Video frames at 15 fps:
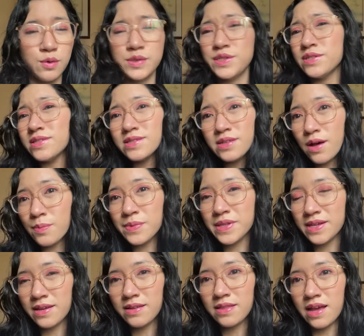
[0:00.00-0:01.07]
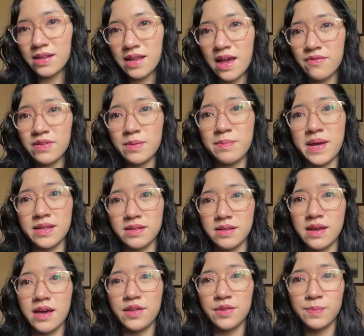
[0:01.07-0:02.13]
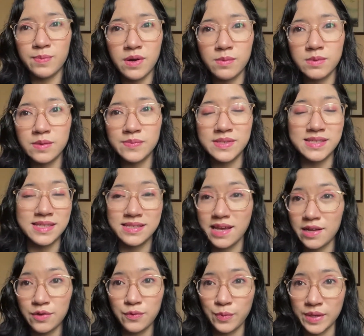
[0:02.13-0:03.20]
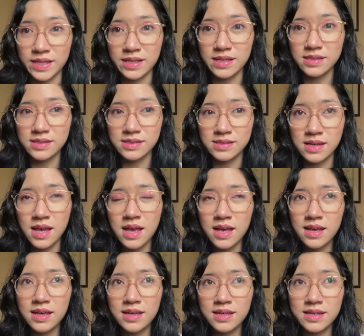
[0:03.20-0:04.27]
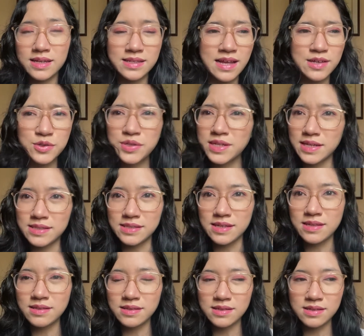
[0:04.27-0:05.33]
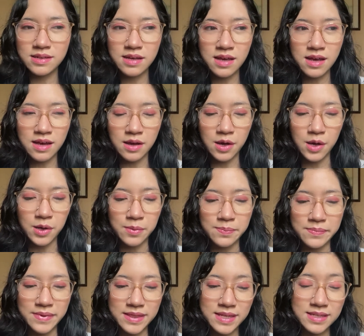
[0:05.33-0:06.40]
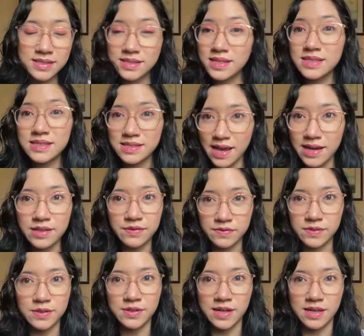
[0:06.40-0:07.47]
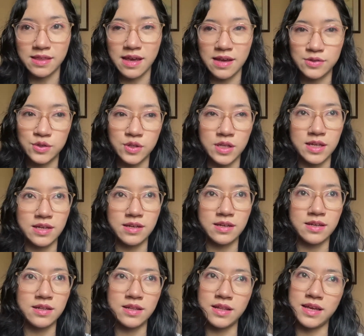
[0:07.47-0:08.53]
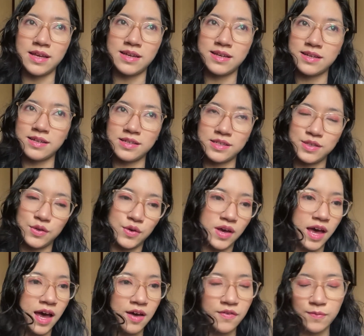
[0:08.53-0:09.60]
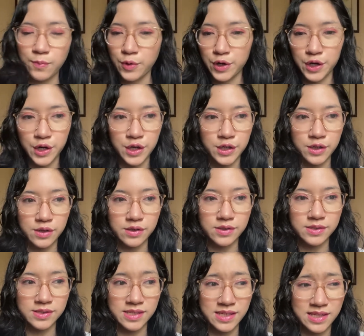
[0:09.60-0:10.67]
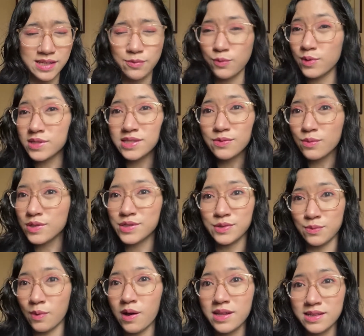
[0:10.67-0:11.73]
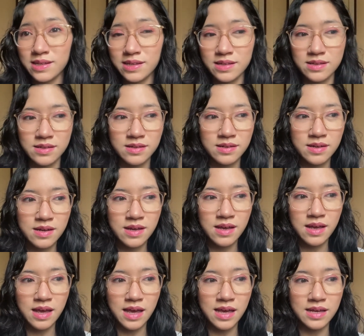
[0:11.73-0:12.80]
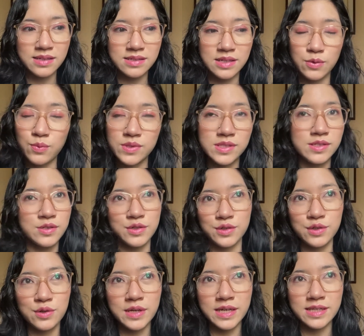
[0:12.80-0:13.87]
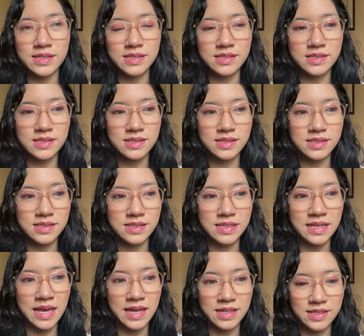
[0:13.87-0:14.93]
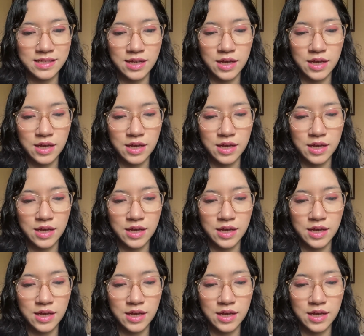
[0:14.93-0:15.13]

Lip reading: we should stop thinking that having mental health problems is a sign of weakness. It actually isn't. This is a sign of strength actually. Like, you have more hurdles. It wasn't what you wanted and it wasn't your choice. Yet,